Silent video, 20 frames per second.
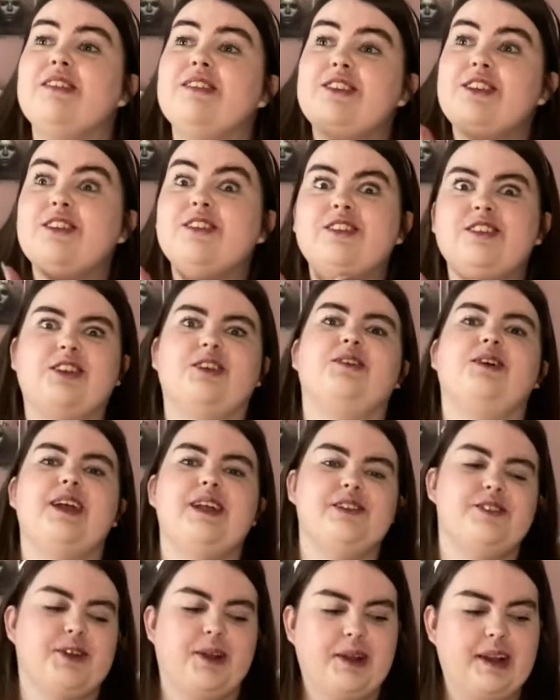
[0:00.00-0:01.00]
just so
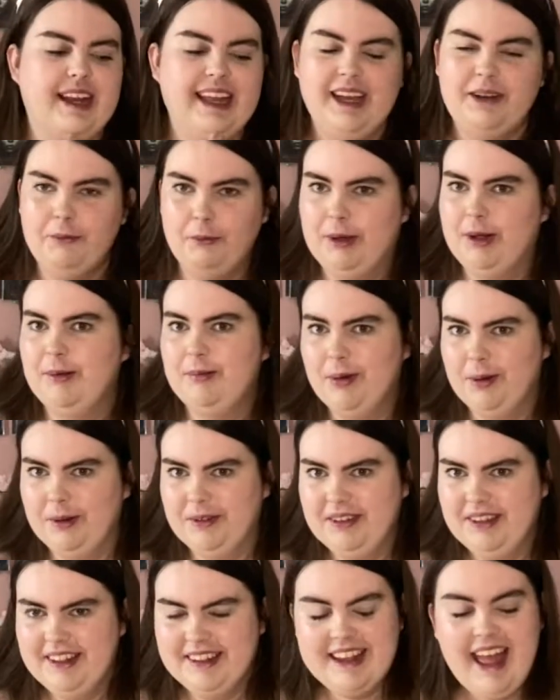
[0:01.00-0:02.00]
intricately and well
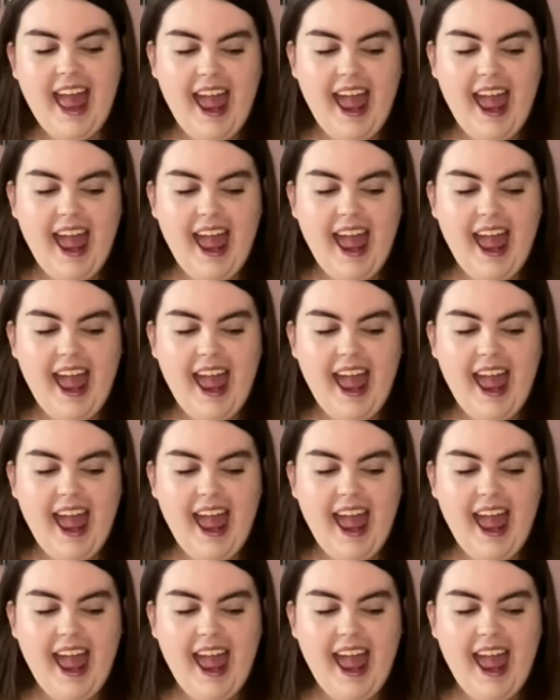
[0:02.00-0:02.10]
plotted